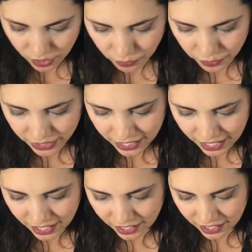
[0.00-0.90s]
We
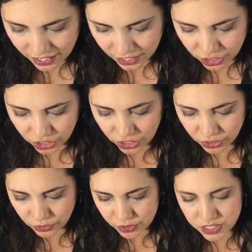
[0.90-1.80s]
got a
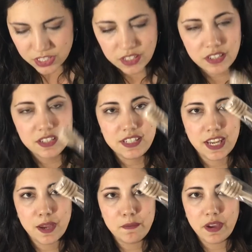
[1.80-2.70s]
cute
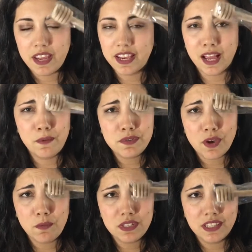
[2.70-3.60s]
dip. It comes
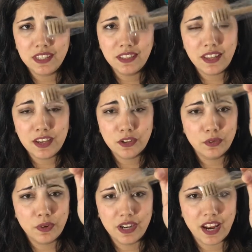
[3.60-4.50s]
almost, I think they
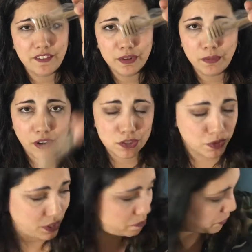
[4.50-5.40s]
include one in every box
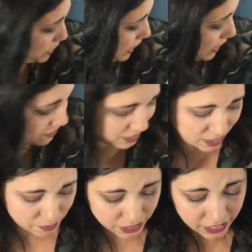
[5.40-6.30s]
when they put candy,
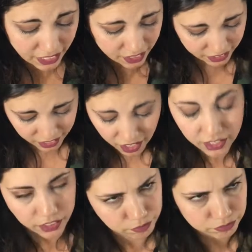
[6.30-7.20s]
I mean honey.
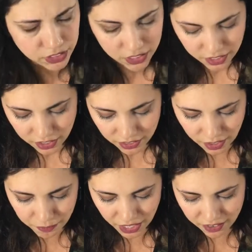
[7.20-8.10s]
honey.
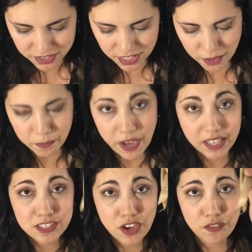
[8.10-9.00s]
Then we have some
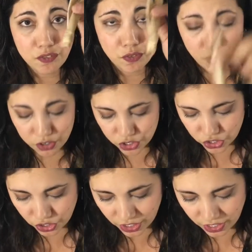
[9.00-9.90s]
packs of raw
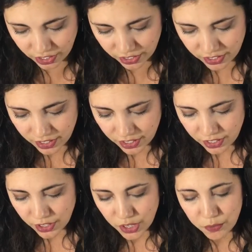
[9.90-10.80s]
sugar.
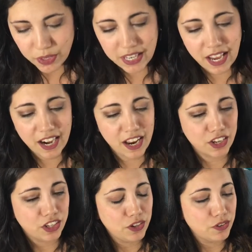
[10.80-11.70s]
We got a
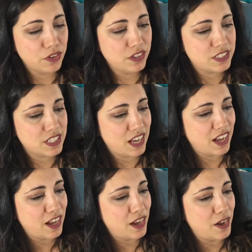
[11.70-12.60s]
cute
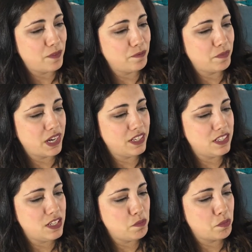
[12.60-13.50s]
um, by
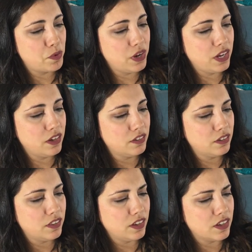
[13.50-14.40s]
Tipri,
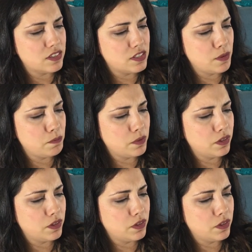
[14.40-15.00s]
I think it's Tip,